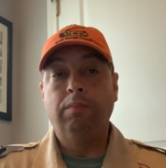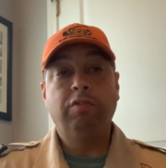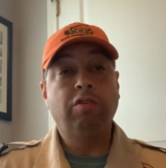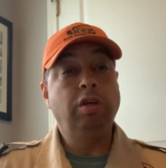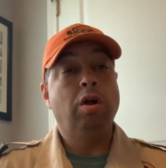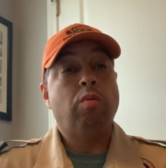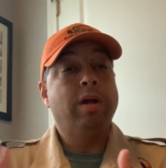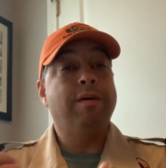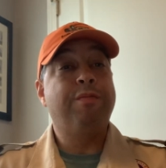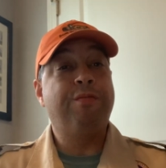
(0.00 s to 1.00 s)
So you don't
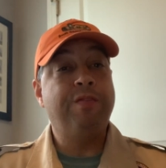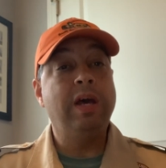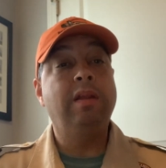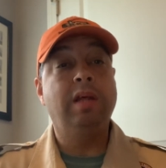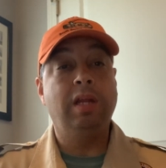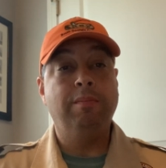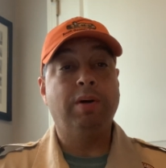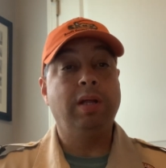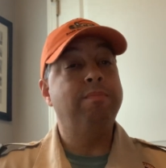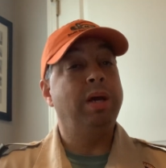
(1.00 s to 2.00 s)
want to offend
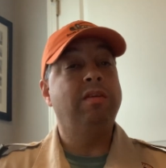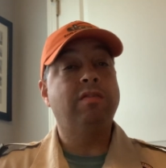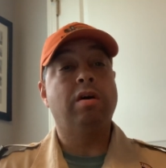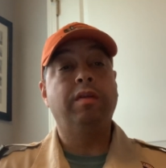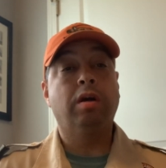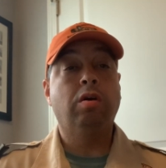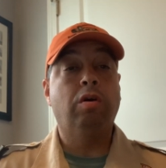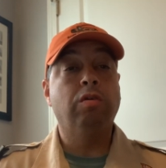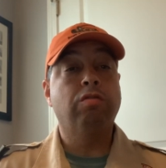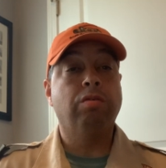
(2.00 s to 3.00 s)
anybody based on their
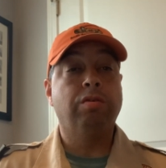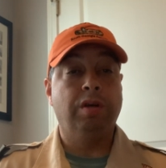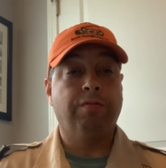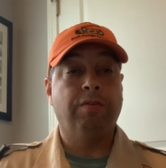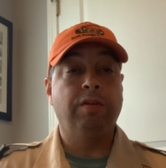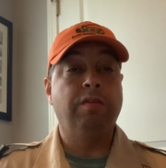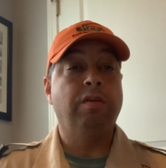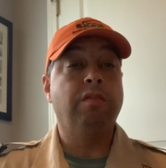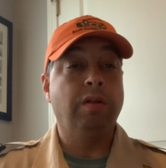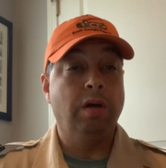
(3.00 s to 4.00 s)
cultural
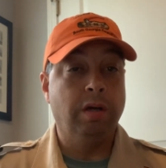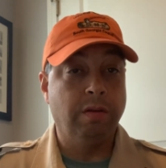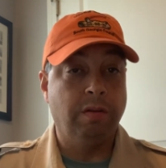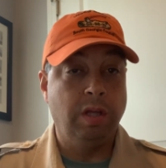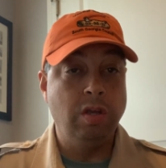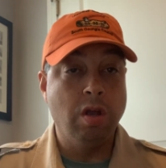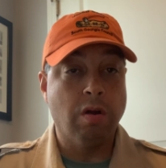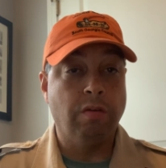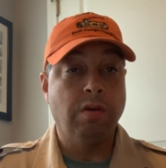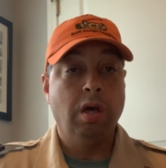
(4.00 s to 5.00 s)
differences other than
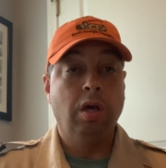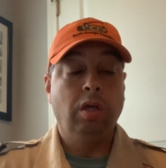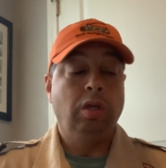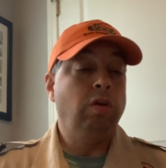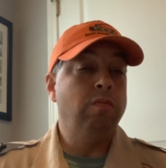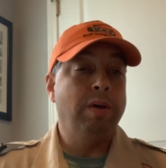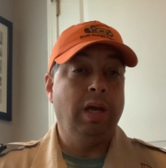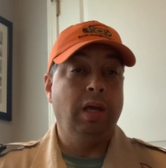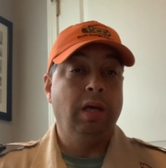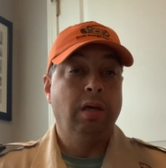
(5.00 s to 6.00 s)
yours. You
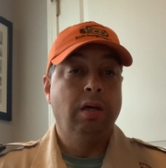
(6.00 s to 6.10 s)
may